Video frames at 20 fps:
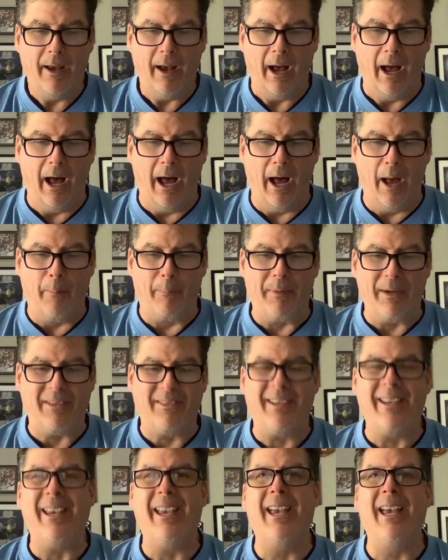
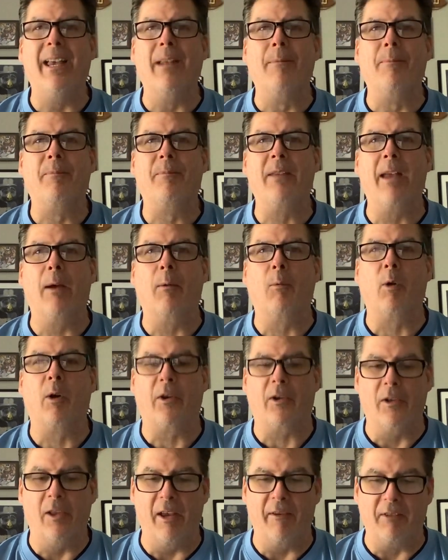BTN
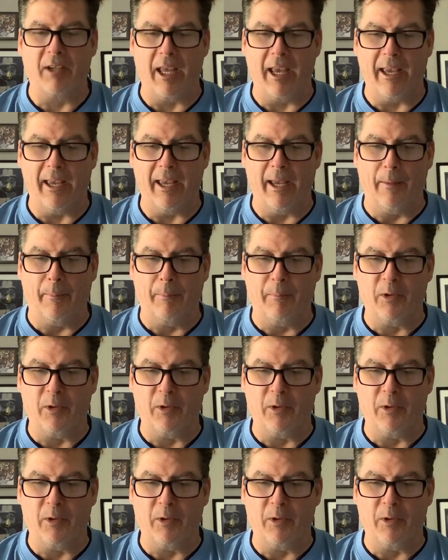Network, 11 a.m.